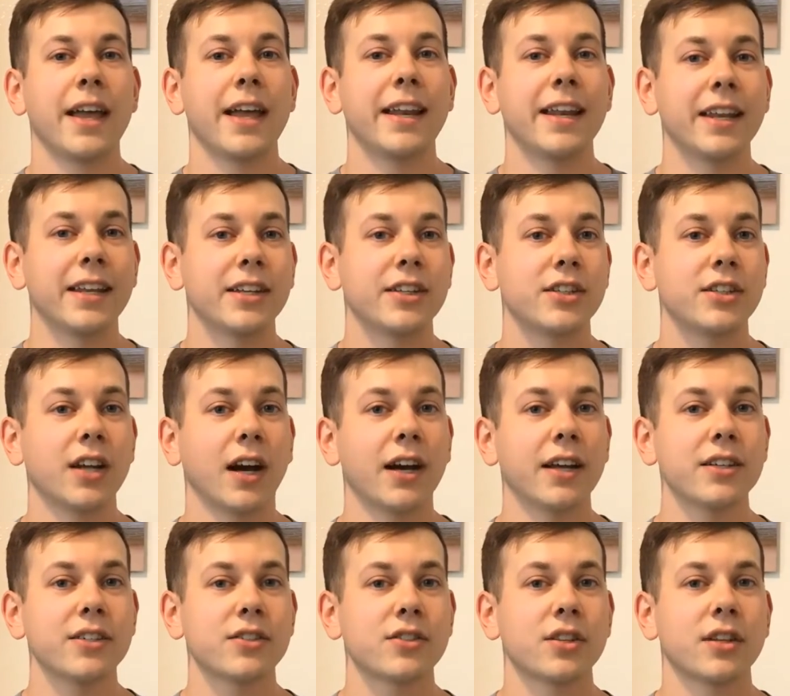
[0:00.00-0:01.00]
And it
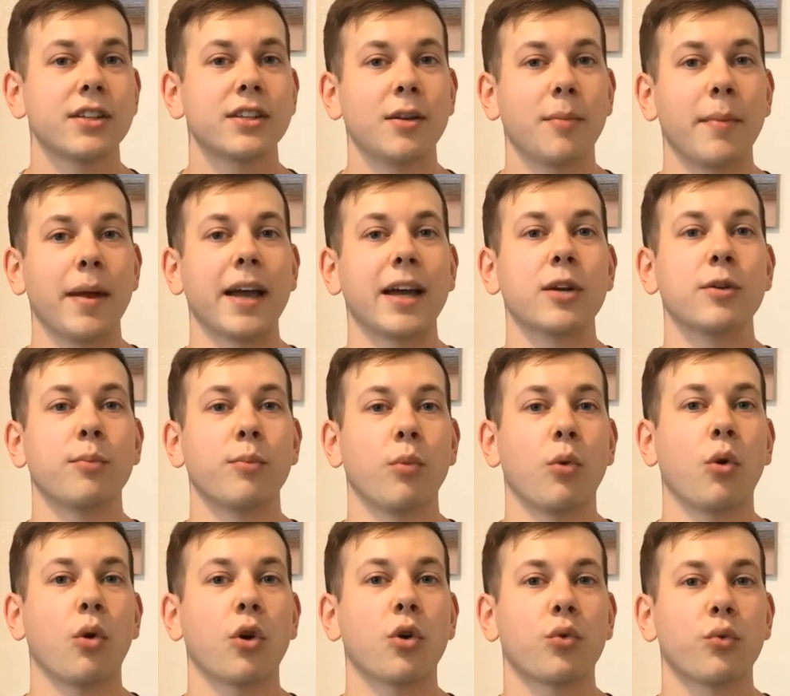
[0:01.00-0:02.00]
does demand
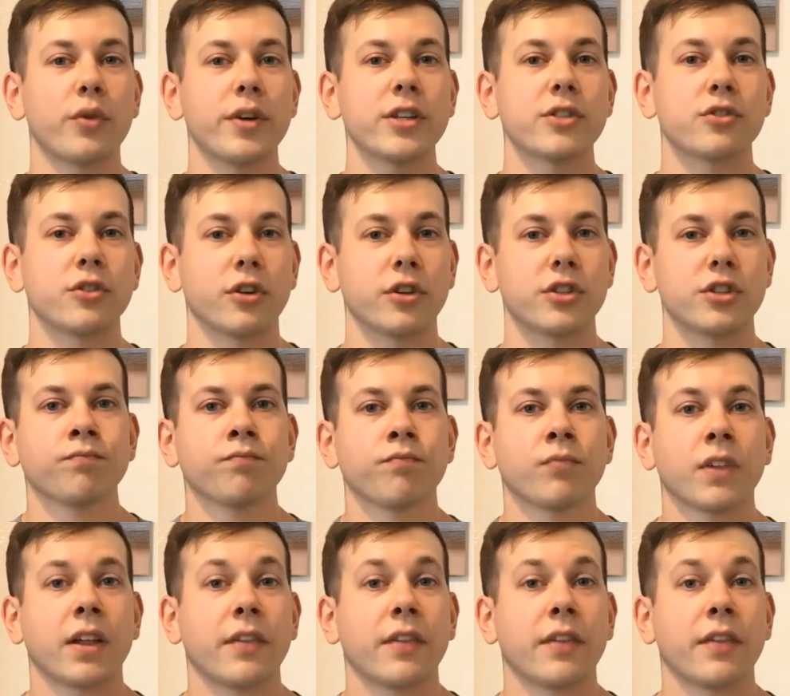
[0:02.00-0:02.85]
more research.